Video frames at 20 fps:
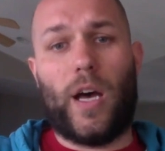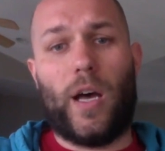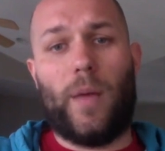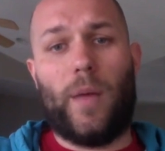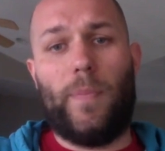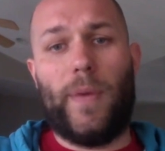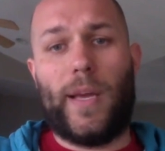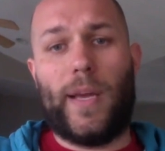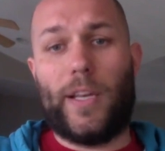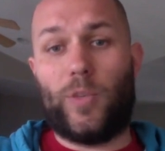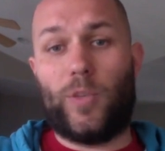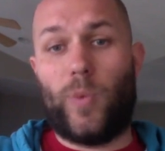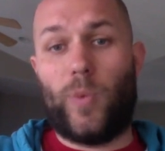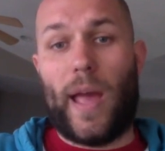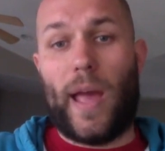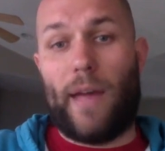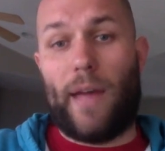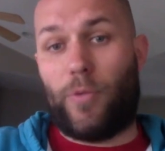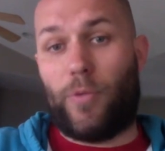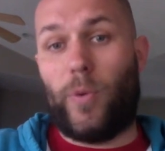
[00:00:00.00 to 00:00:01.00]
because we
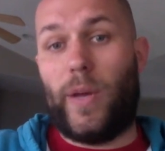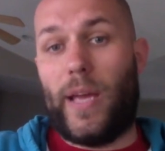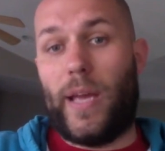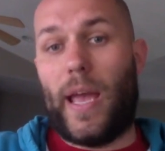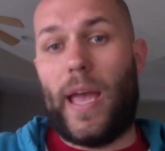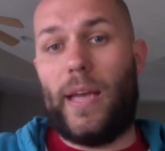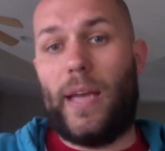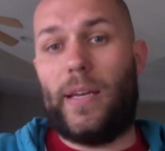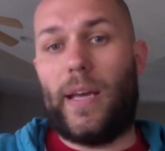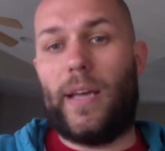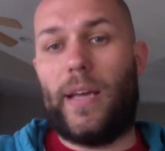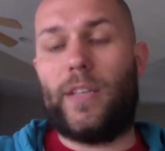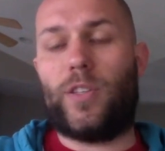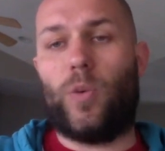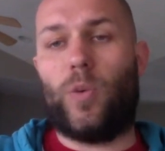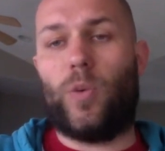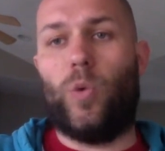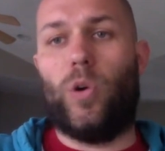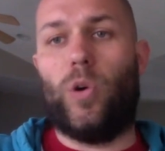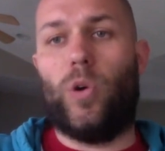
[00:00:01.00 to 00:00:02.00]
have 3 A
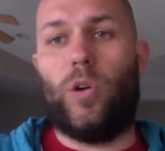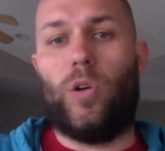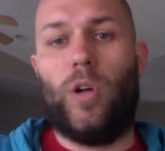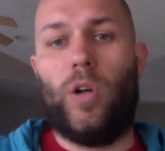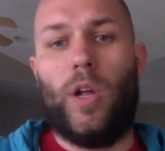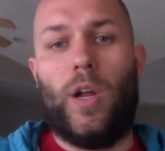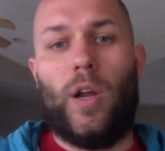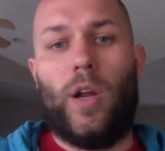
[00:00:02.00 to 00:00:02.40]
days, you